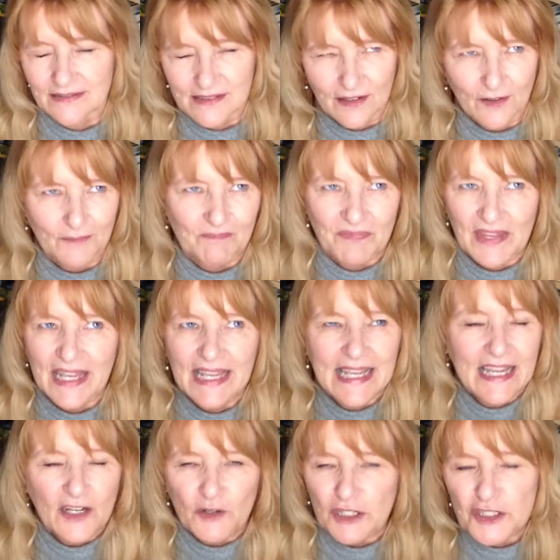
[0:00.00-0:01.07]
So,
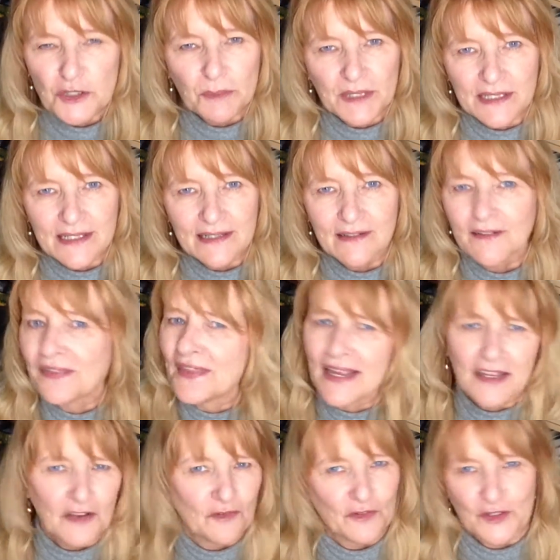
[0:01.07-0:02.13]
Gretchen McNeil,
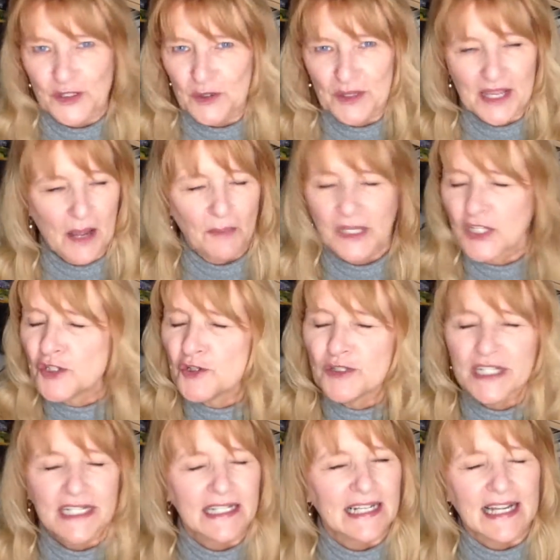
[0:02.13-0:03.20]
thank you for doing that because you
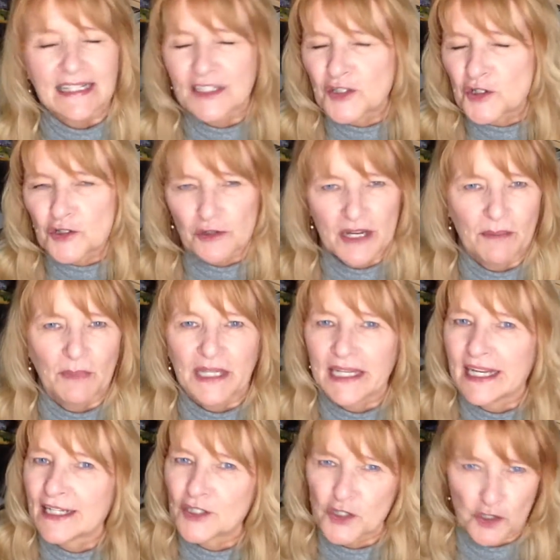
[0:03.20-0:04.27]
did it
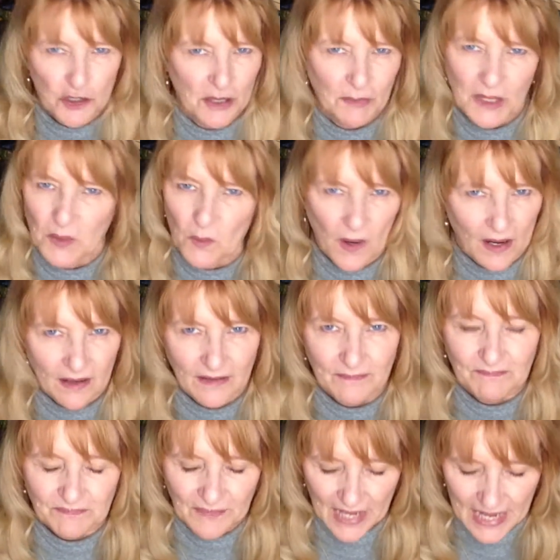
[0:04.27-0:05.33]
extremely, extremely well.